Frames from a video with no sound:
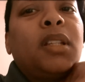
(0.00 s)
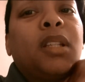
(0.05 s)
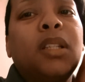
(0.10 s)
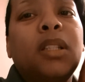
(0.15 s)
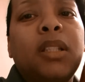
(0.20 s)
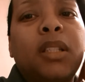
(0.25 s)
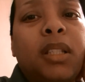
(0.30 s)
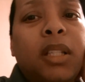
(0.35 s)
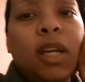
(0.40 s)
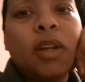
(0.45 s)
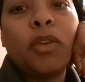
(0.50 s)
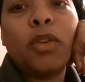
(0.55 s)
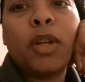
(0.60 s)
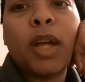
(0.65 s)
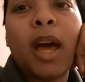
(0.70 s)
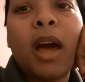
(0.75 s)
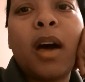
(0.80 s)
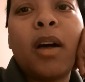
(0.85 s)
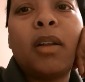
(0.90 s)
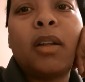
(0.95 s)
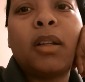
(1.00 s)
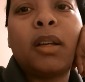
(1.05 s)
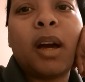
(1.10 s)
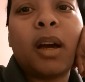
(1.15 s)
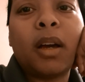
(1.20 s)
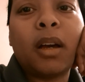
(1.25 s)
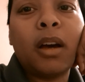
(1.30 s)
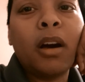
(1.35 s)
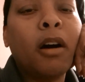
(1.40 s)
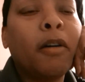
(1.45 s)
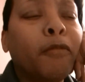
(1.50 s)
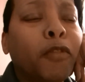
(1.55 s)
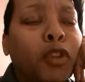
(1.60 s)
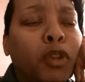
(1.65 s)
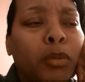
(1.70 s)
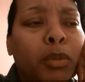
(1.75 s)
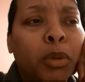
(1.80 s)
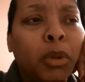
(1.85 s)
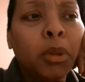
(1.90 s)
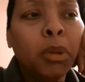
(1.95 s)
settled shrimp down and got
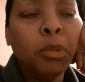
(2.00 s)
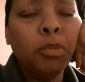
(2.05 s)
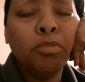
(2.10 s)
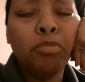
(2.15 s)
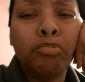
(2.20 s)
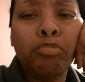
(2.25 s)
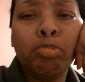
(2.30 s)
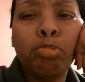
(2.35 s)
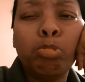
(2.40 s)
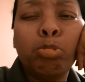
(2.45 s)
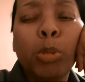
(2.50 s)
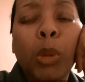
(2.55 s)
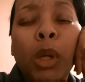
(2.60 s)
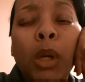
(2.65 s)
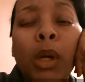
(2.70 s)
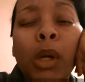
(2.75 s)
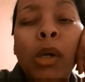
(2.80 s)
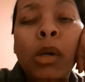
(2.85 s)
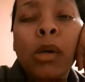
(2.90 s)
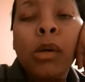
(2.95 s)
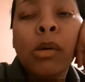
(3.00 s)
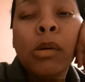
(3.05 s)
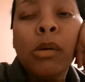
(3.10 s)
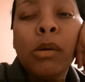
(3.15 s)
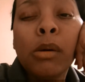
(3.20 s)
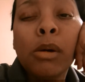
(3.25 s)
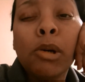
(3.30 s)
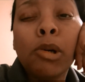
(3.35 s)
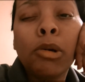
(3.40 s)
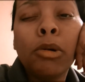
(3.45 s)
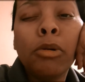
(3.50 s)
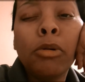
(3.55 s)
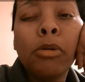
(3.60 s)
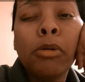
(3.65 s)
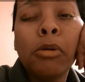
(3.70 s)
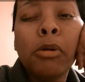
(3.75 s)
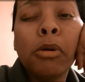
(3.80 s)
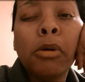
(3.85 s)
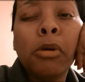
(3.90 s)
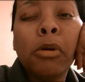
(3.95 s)
comfortable.
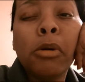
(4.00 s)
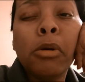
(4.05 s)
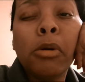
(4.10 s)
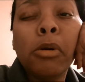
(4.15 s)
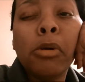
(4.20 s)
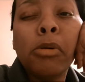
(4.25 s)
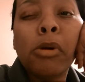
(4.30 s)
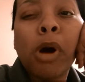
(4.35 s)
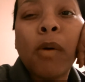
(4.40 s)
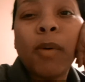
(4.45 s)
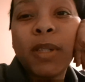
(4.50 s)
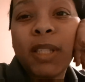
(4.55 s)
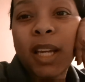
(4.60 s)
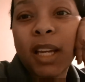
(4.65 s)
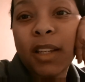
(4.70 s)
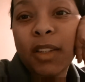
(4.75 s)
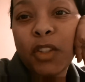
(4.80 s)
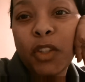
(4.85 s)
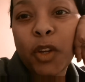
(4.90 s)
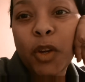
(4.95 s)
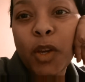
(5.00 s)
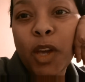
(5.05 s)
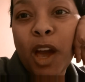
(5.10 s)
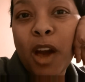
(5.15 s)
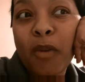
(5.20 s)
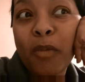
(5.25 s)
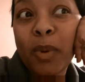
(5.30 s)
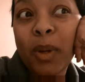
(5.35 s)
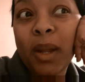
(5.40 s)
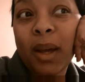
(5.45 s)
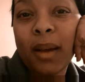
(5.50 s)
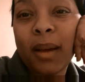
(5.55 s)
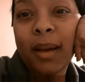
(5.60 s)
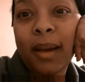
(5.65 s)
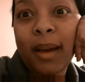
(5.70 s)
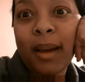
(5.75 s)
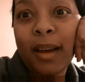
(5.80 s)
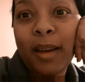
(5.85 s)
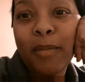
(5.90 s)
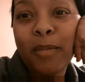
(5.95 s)
Ooh, I wish I could show y'all what I
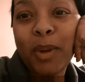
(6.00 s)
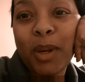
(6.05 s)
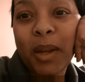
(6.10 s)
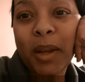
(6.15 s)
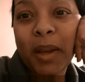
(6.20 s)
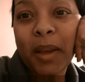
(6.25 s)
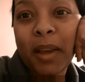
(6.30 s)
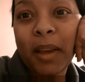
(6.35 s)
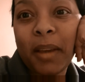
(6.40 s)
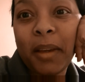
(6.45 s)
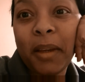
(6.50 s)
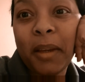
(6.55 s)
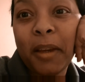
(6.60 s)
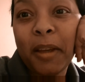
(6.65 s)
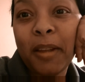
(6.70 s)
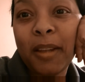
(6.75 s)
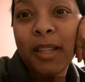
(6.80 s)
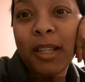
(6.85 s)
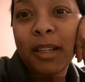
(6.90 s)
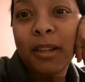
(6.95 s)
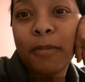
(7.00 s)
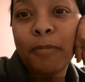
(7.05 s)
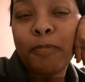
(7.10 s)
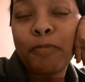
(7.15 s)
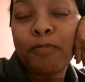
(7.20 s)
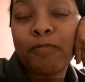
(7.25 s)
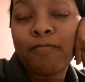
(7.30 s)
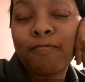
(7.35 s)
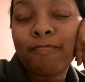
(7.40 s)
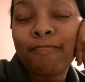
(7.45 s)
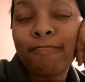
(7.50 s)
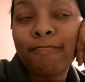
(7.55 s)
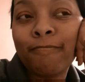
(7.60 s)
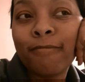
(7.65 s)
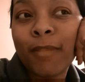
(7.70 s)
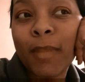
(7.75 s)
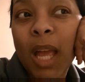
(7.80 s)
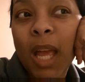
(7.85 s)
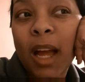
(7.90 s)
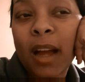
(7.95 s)
got, but I can't.
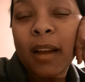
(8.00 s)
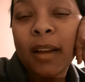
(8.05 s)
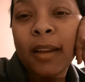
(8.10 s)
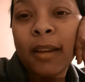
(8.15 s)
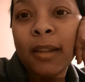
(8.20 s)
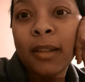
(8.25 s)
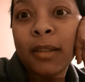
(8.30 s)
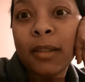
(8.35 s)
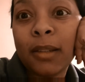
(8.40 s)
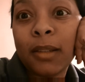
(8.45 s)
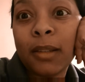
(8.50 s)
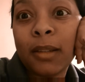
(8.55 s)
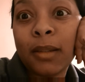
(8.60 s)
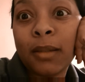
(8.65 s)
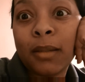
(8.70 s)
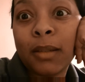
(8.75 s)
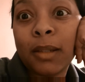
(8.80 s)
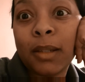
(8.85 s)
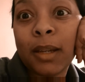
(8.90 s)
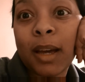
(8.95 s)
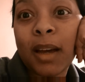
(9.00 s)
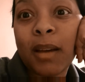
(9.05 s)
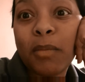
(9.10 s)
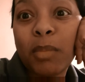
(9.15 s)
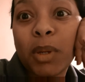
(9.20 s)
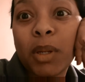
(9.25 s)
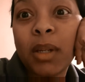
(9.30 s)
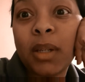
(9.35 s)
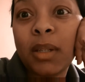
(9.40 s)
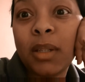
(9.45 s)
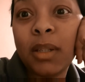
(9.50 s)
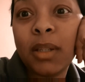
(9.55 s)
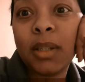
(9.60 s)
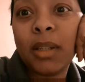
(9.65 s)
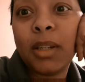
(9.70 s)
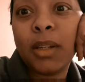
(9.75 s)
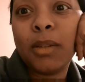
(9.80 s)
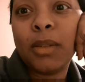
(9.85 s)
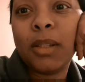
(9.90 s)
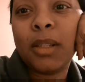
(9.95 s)
Coconut I can't show y'all what I got, but I
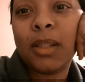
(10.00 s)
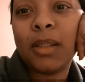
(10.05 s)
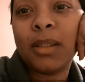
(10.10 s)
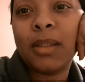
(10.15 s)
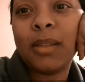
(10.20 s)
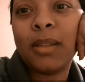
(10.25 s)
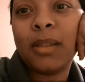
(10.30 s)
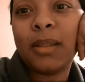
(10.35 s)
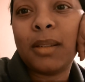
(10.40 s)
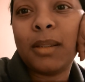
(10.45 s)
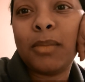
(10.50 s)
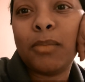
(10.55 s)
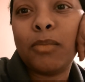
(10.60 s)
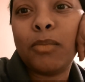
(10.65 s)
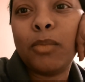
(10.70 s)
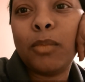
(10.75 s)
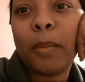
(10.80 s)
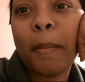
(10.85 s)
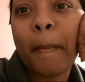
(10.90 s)
did go to um.